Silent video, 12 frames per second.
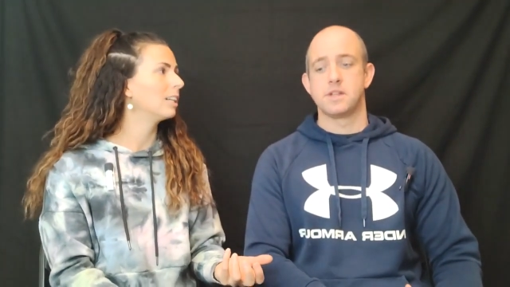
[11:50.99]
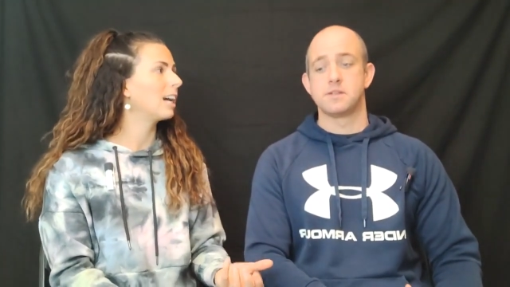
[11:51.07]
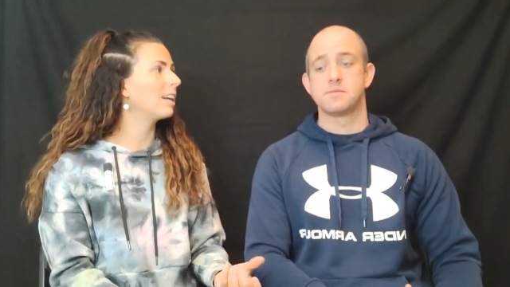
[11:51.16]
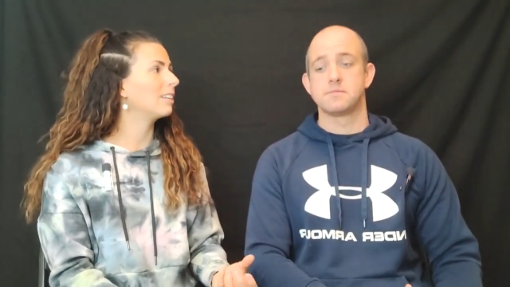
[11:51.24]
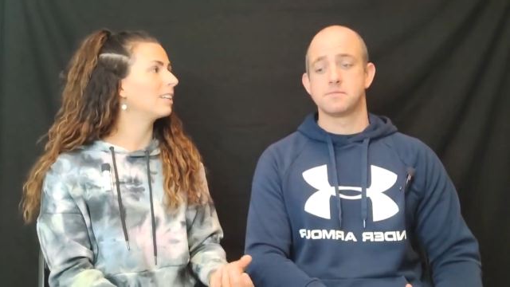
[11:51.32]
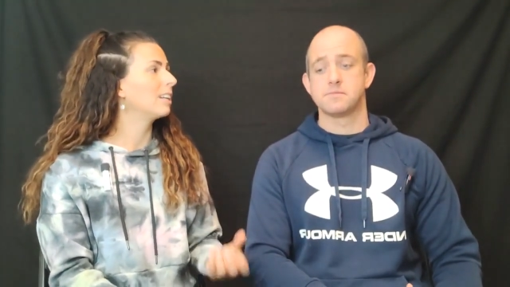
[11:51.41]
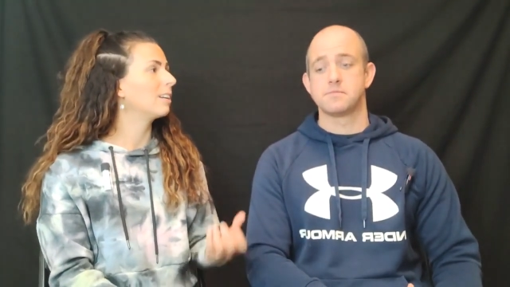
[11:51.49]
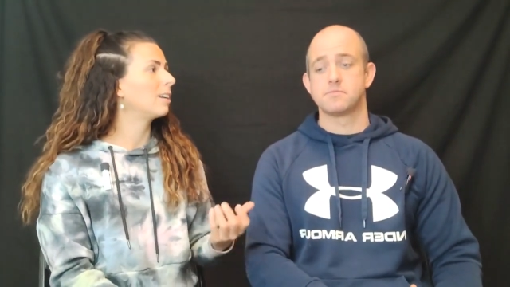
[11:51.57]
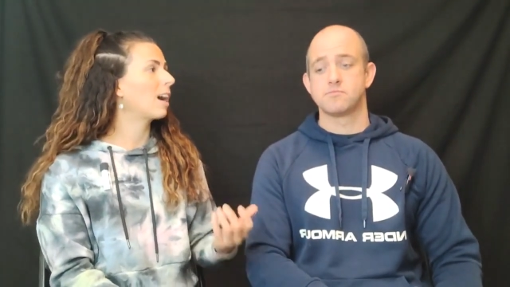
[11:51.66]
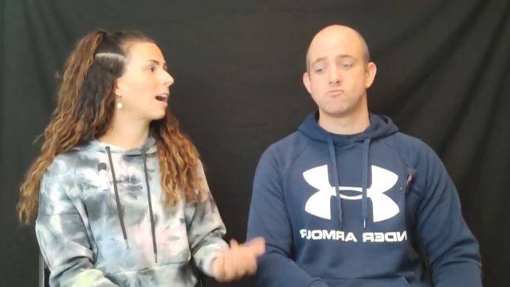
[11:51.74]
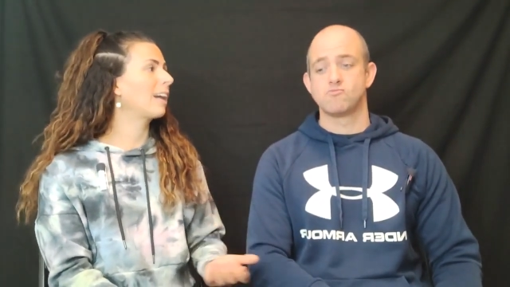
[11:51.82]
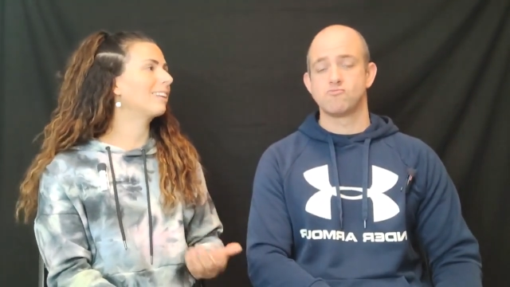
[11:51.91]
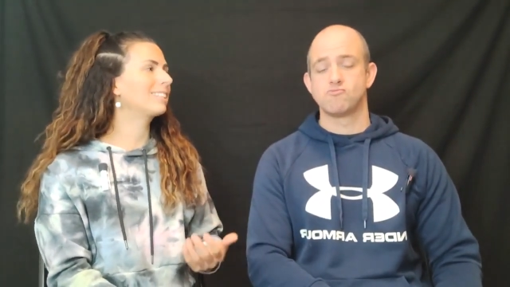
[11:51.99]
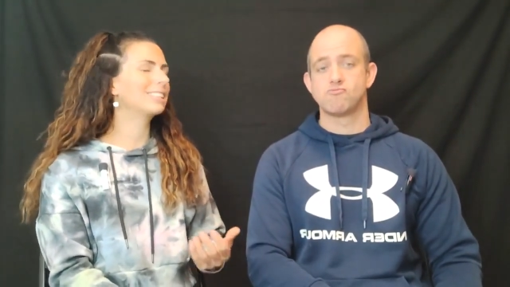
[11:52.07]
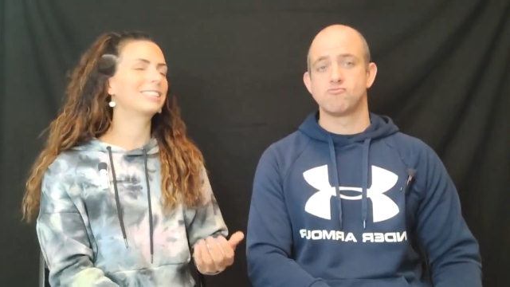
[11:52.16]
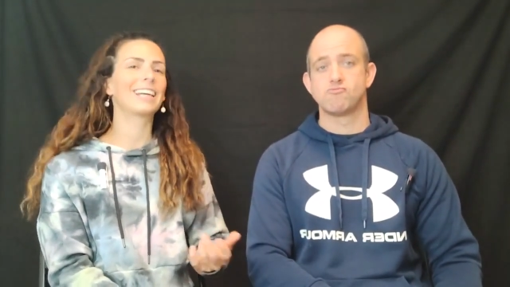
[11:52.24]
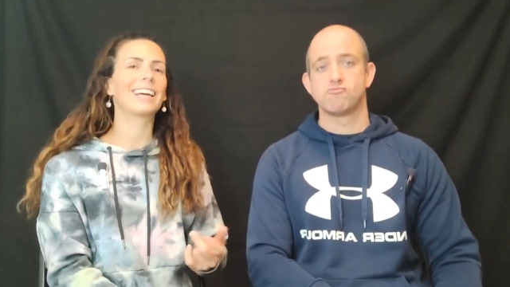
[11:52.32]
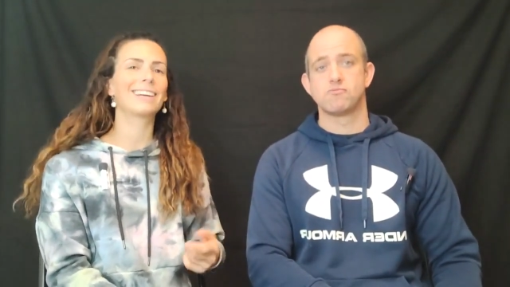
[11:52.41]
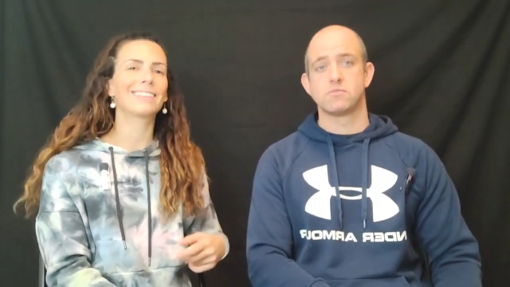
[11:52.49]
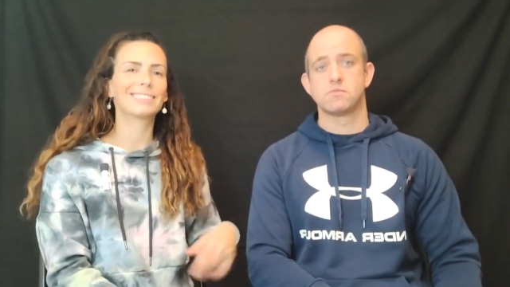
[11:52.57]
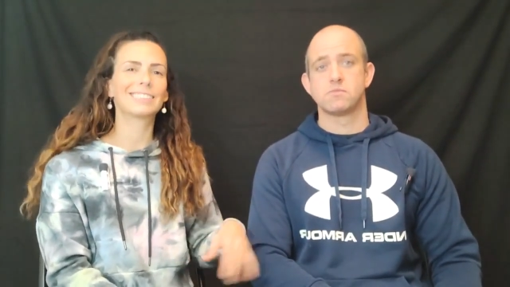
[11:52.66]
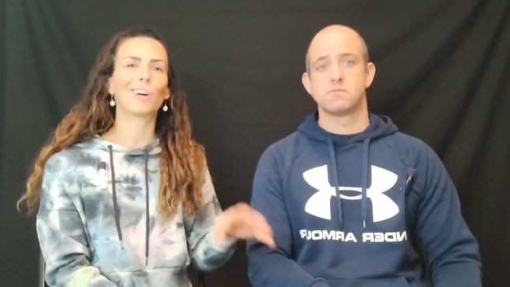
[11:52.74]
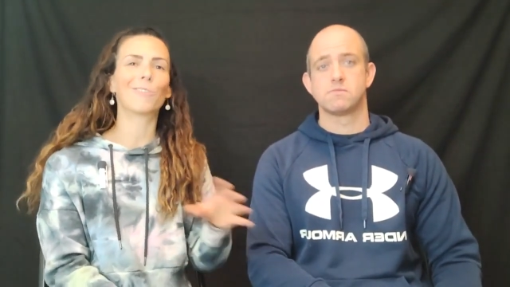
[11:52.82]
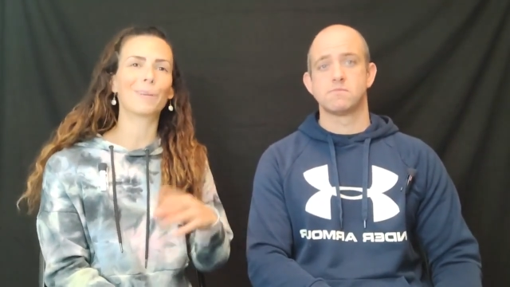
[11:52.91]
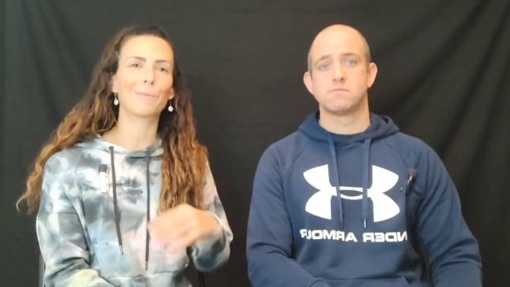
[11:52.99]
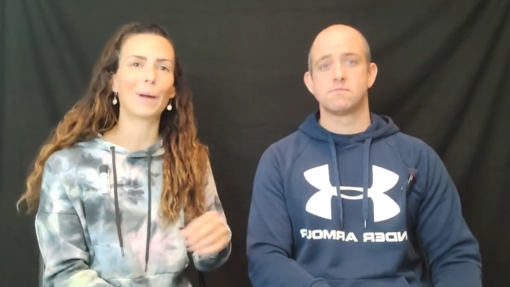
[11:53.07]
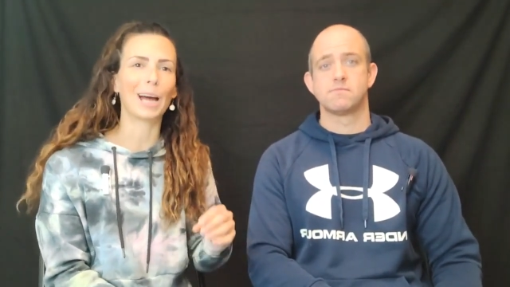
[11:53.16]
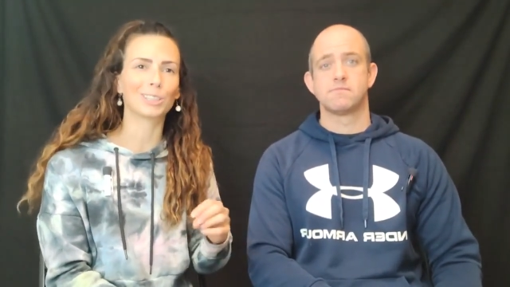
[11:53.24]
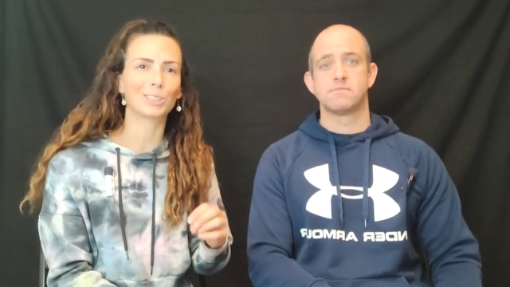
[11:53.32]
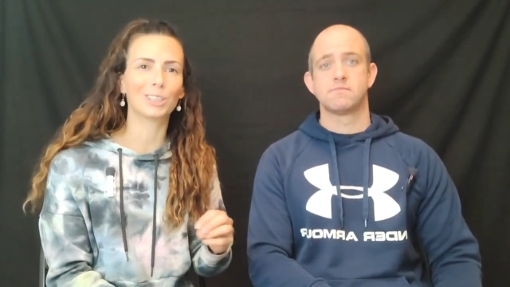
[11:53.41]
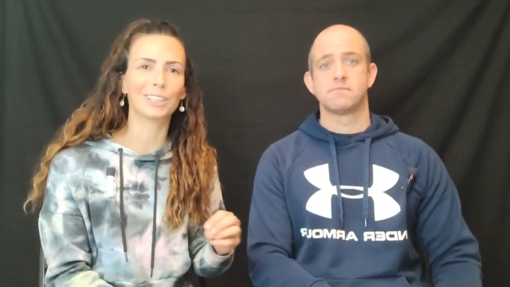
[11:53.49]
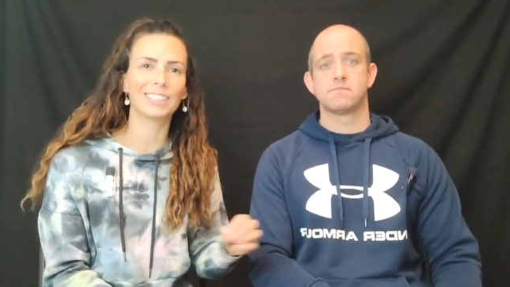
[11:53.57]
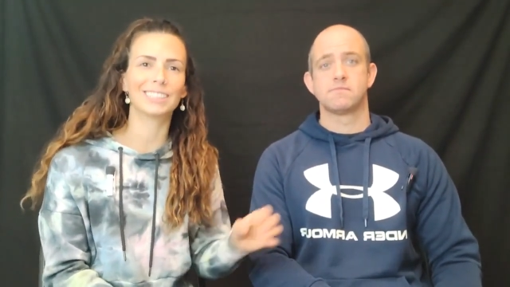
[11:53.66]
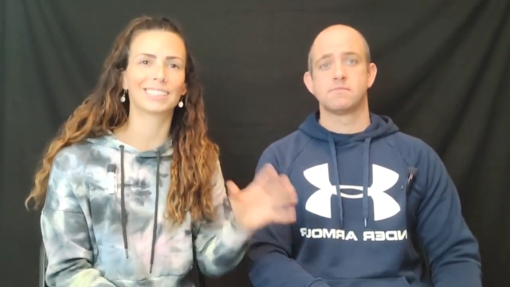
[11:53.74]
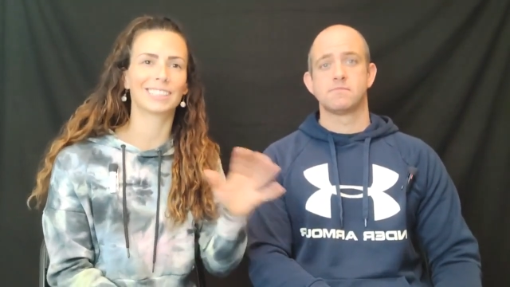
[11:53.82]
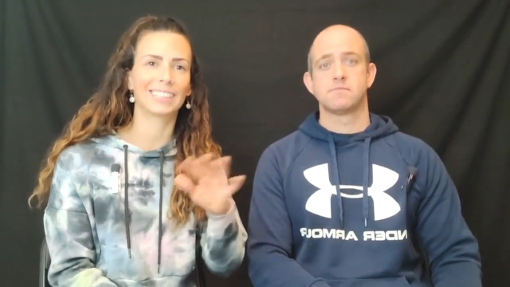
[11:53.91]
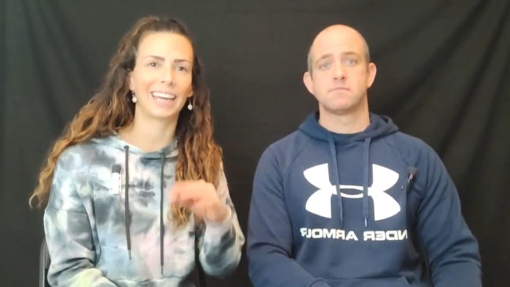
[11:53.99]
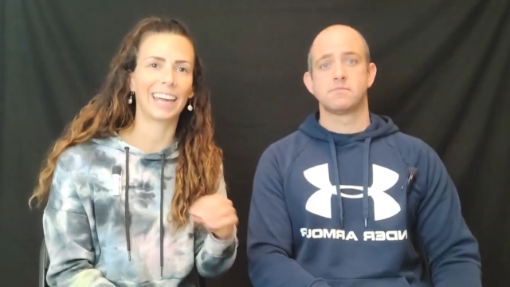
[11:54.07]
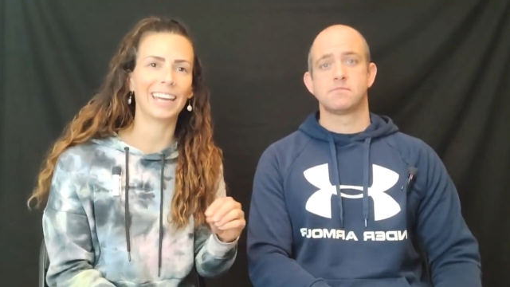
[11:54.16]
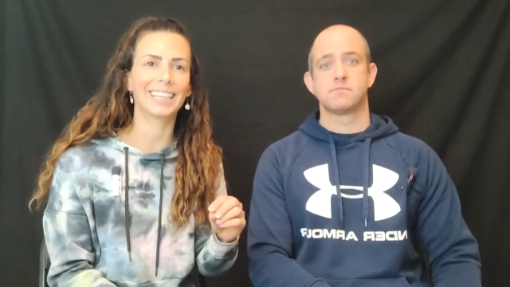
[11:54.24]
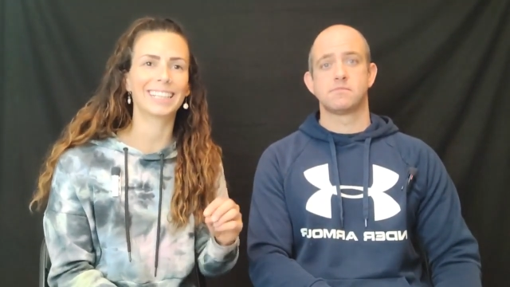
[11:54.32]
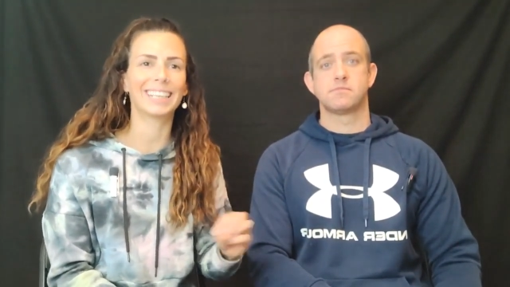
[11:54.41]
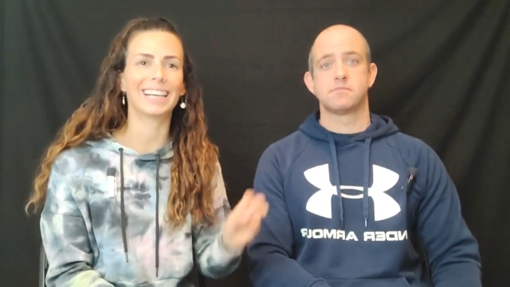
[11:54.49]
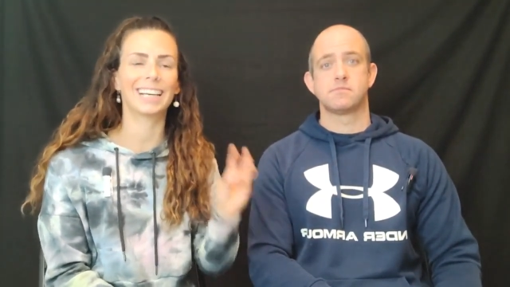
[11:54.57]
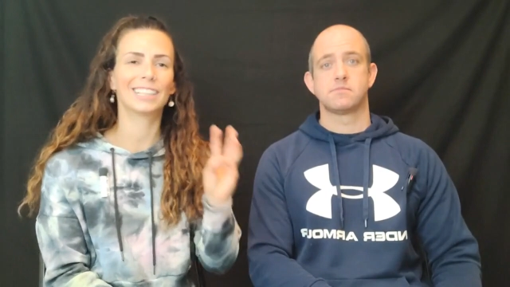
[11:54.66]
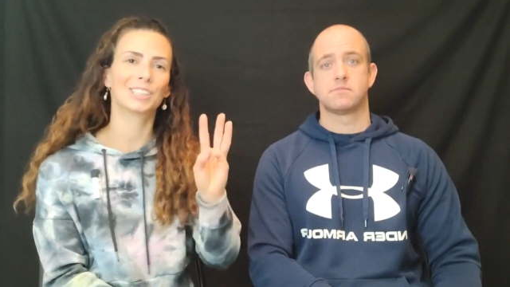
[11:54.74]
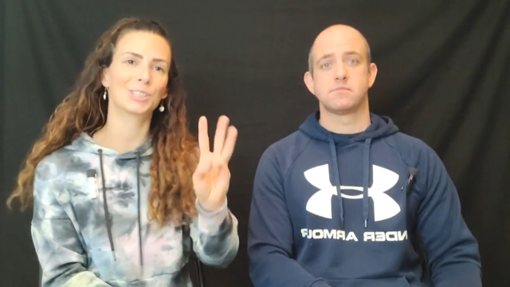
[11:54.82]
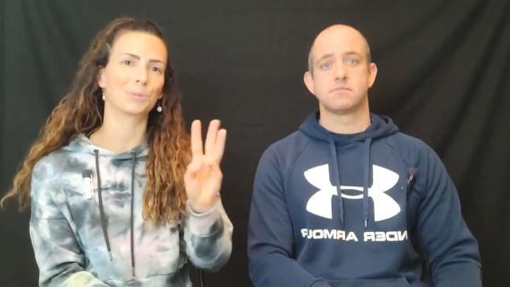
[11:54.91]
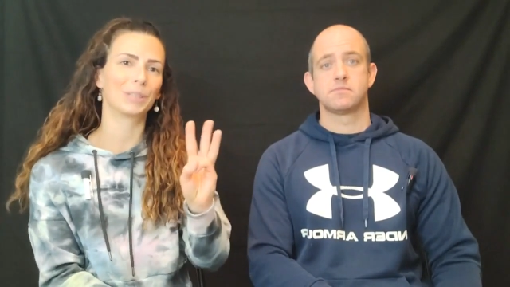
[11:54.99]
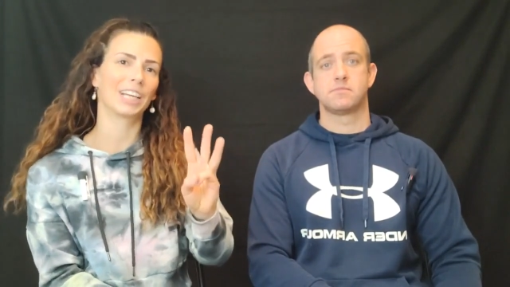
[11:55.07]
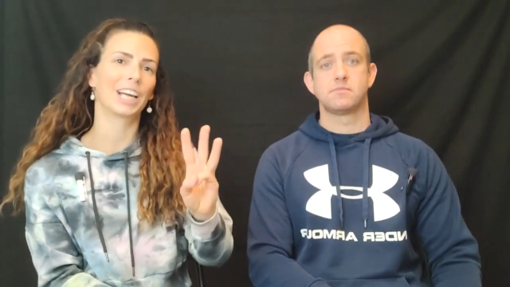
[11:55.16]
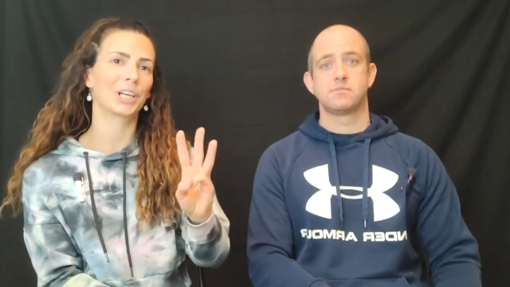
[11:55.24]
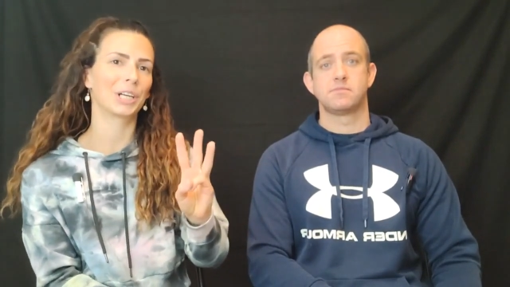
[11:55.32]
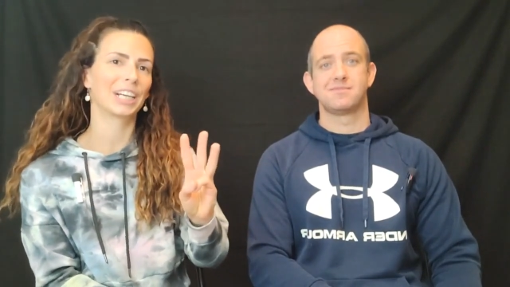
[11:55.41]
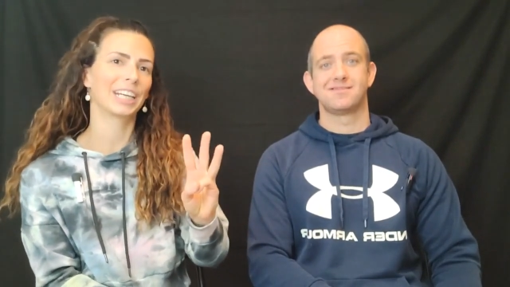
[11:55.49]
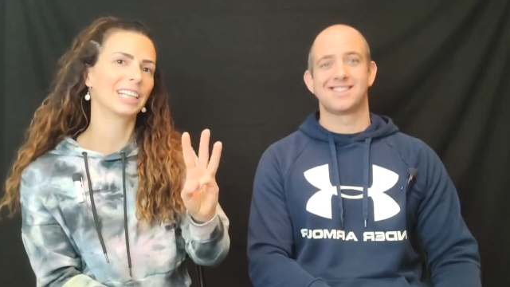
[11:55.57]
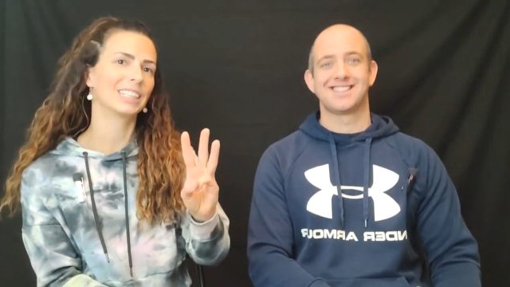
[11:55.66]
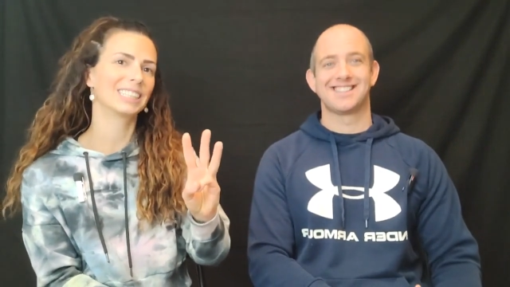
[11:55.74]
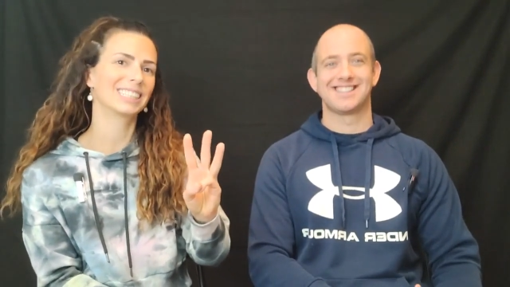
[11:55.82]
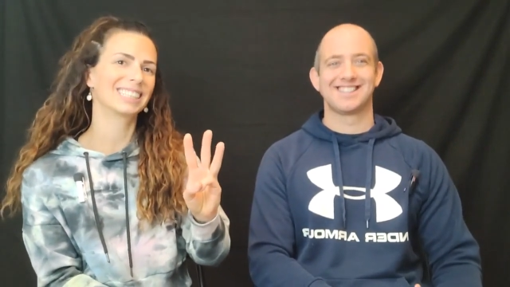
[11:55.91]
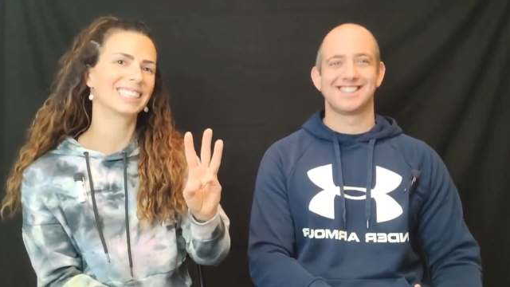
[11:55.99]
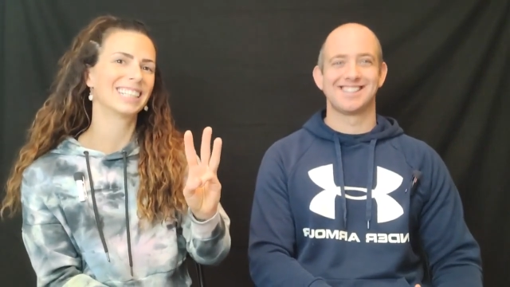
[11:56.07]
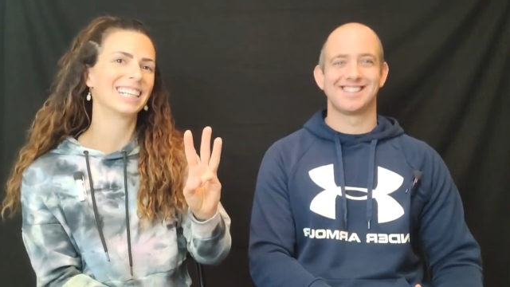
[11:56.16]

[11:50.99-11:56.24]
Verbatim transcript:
Speaker 1: And I like to say self-compassion is the cake, and it has 3 ingredients.